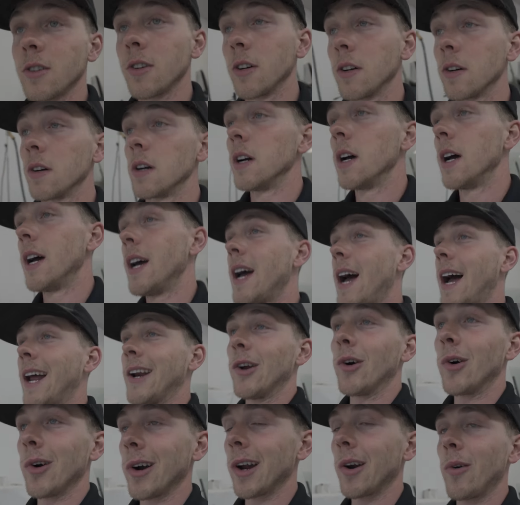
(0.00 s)
so I
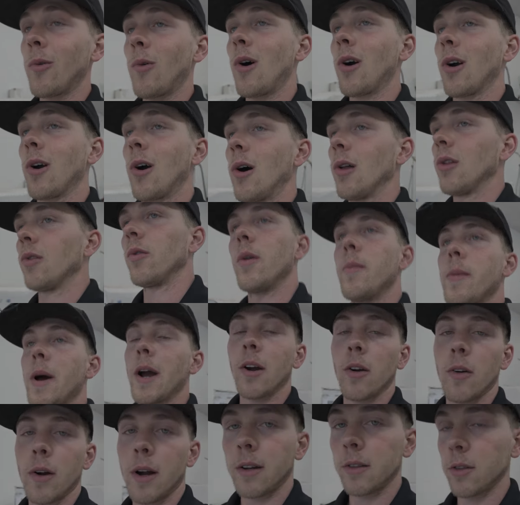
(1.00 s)
don't gotta walk all the way
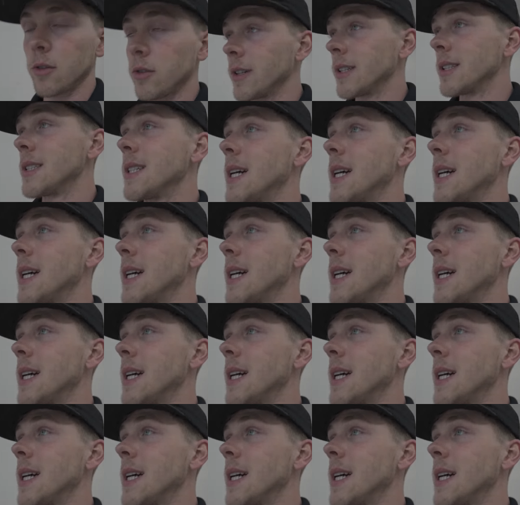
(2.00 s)
back around three